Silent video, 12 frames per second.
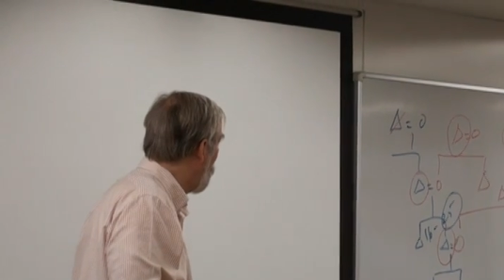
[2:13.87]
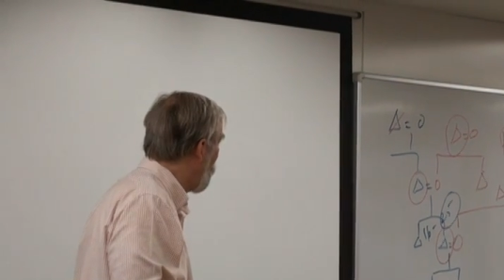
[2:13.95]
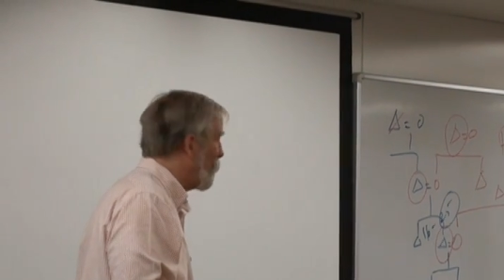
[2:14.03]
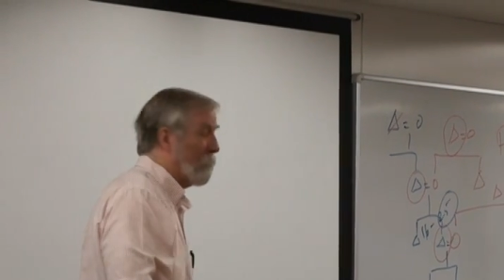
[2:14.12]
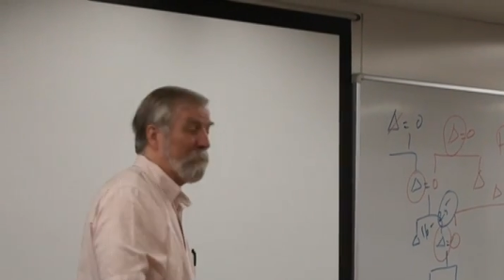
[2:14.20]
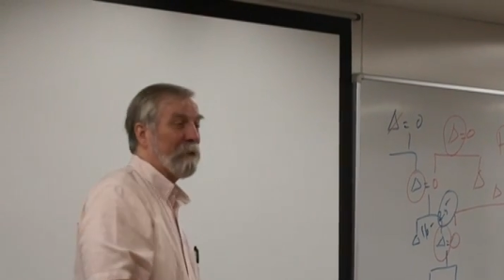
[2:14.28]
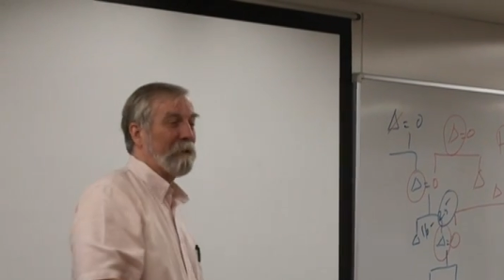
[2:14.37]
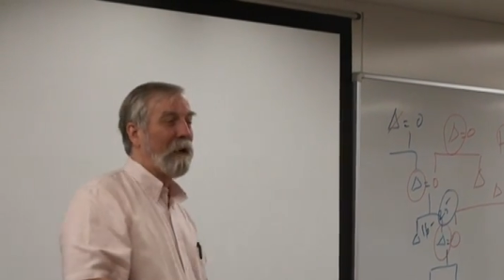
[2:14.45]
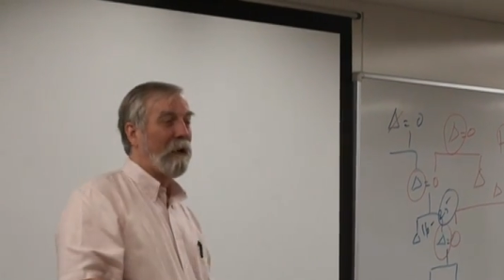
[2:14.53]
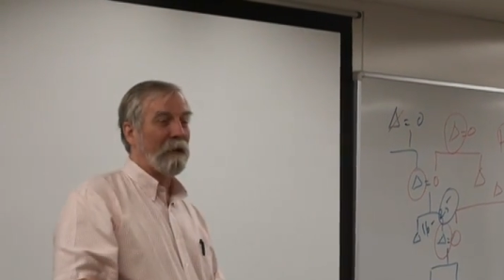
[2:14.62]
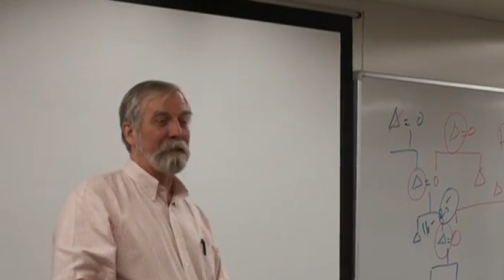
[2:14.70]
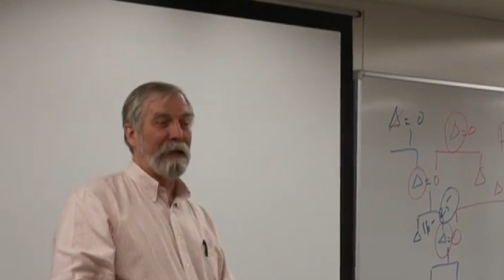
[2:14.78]
I could be
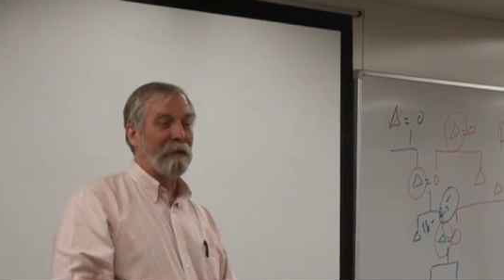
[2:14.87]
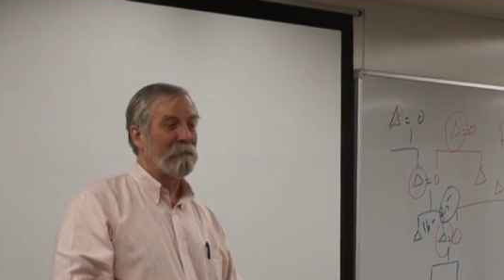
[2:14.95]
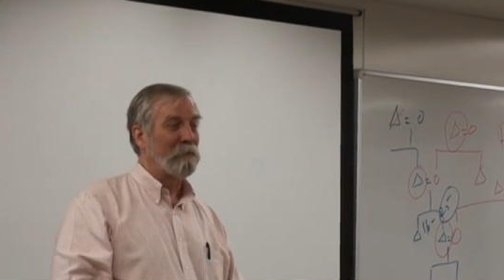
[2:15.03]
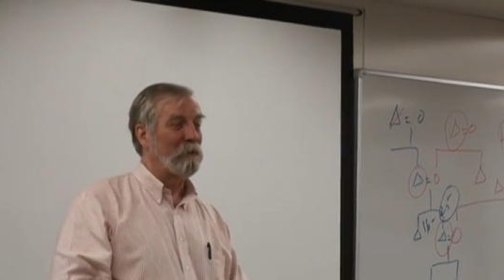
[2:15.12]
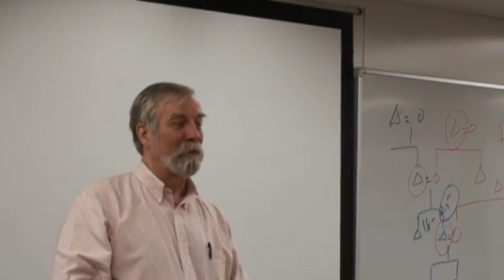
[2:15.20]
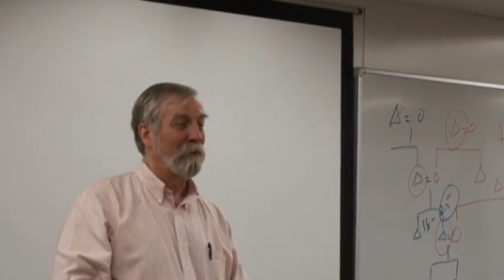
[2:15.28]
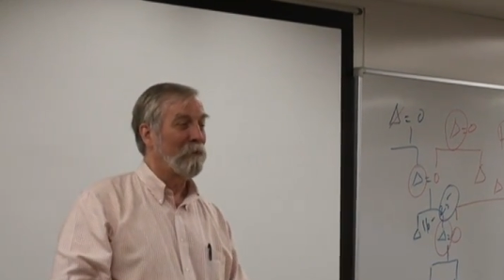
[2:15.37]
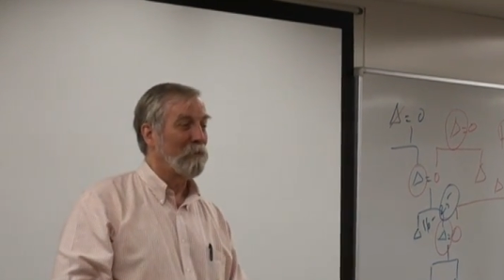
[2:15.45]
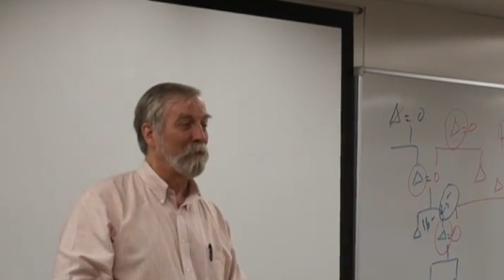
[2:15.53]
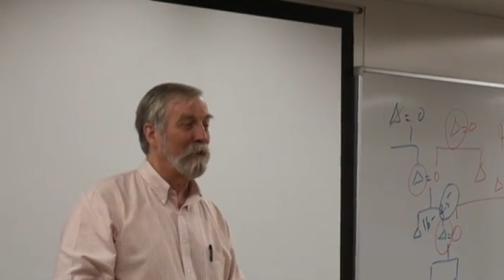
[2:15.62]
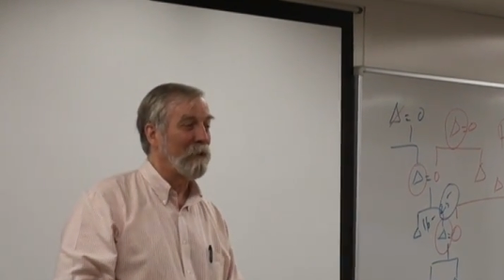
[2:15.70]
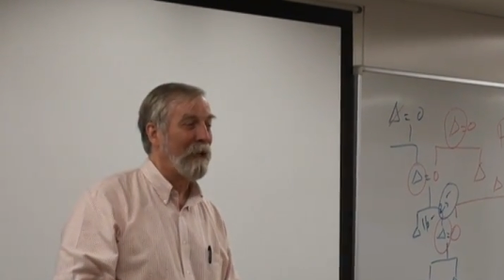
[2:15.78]
conned out of doing
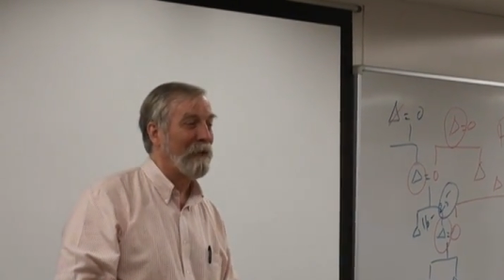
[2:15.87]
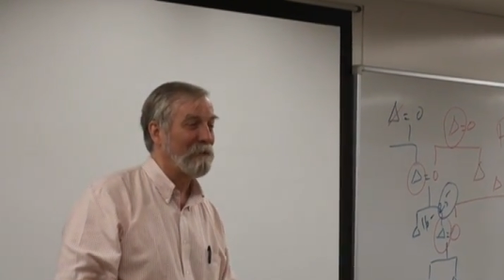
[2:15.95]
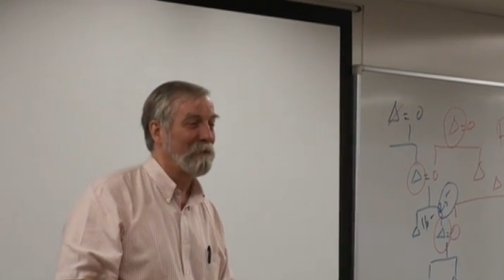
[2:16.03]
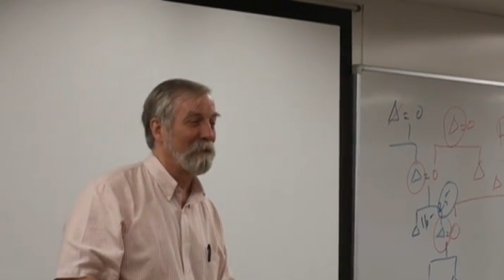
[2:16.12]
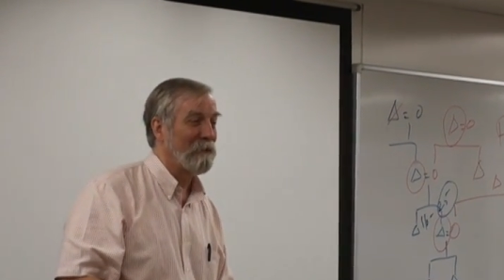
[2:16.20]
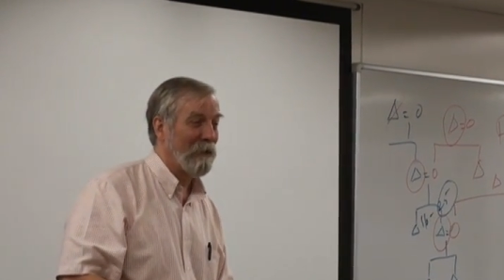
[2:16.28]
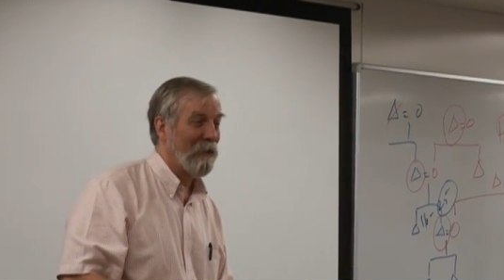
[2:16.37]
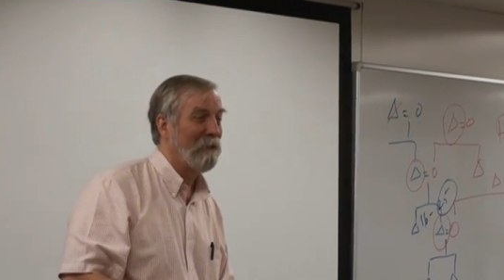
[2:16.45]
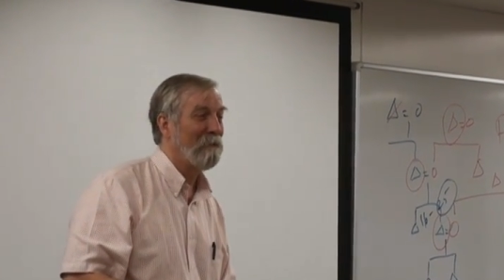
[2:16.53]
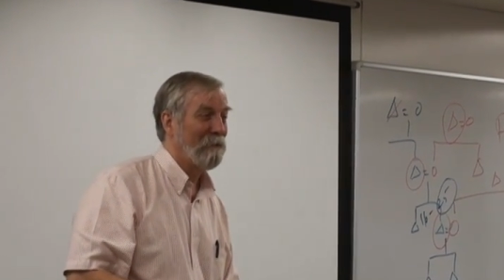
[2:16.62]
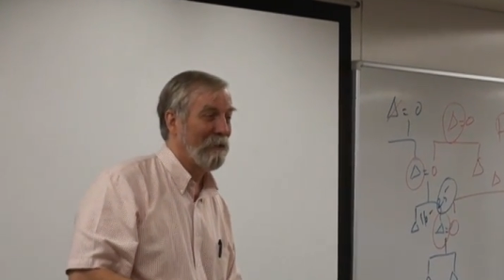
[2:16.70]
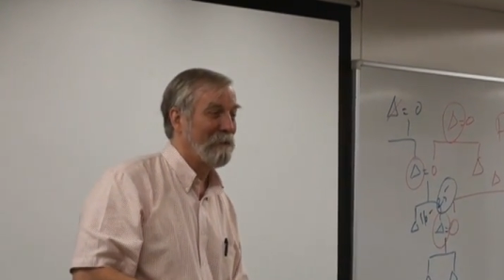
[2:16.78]
3 classes a day
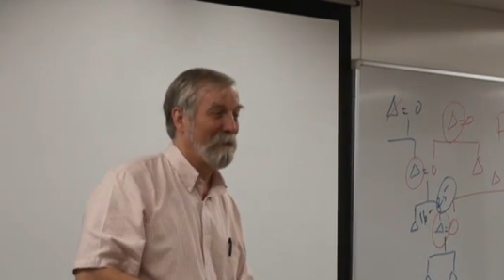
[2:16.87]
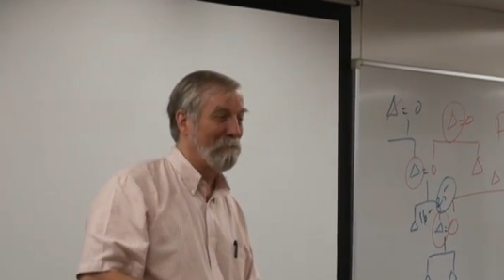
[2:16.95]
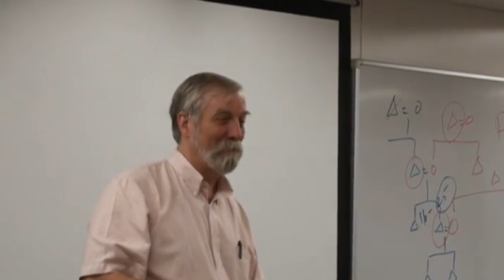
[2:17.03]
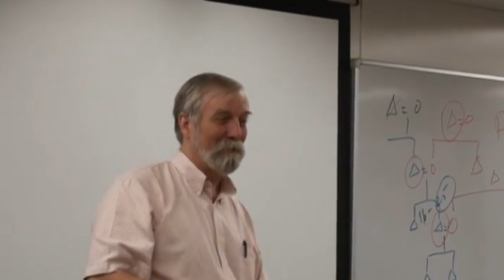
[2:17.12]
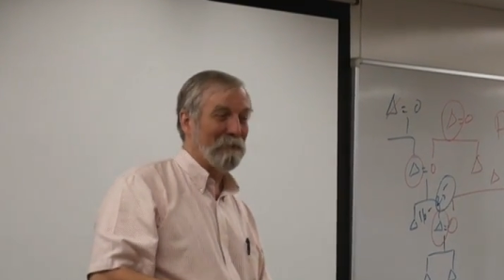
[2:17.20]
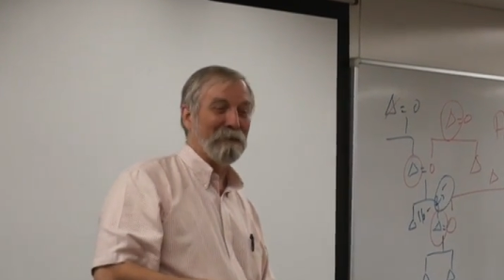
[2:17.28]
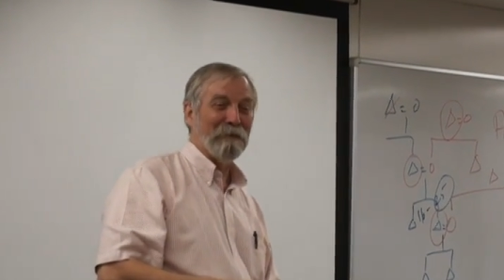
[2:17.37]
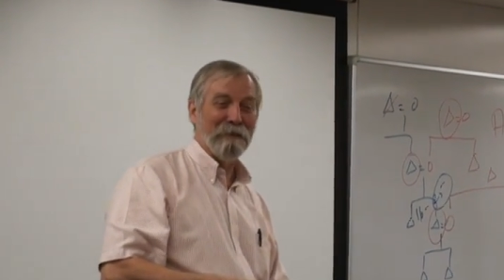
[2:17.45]
in Temple.